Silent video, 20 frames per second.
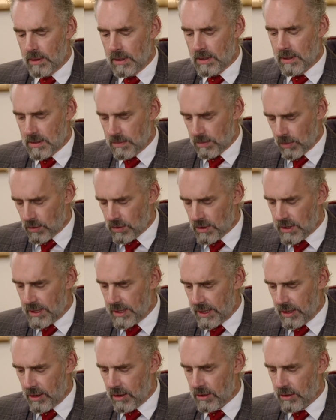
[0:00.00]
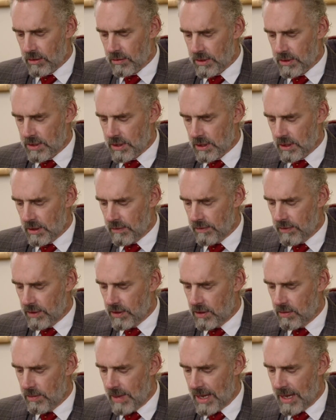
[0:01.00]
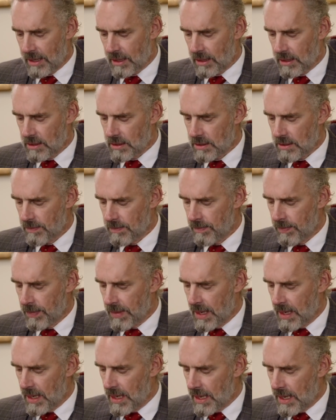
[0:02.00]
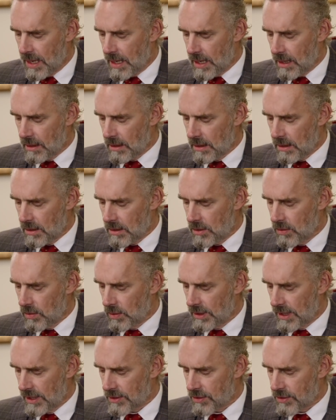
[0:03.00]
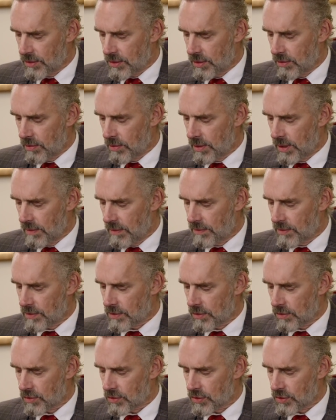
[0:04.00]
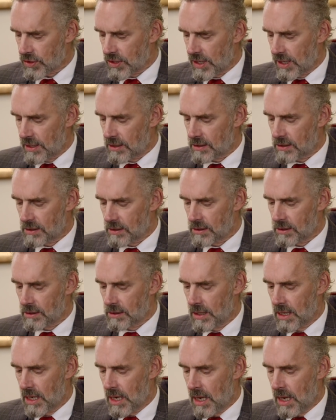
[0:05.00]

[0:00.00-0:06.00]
This is mostly characteristic of the humanities and to a lesser degree of the social sciences,